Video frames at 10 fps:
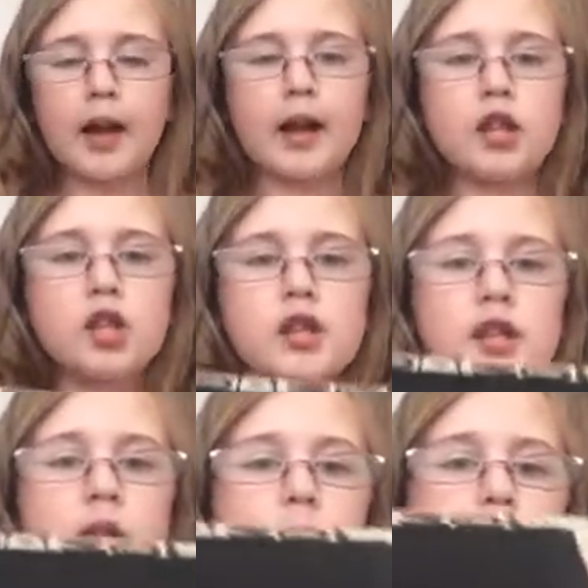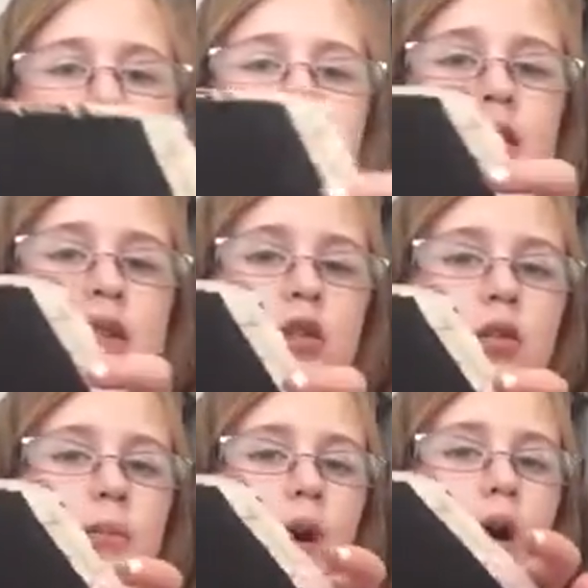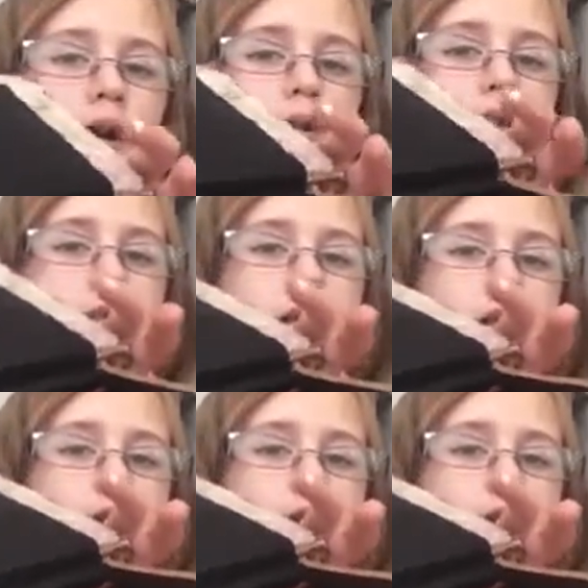And I just keep them in this little box.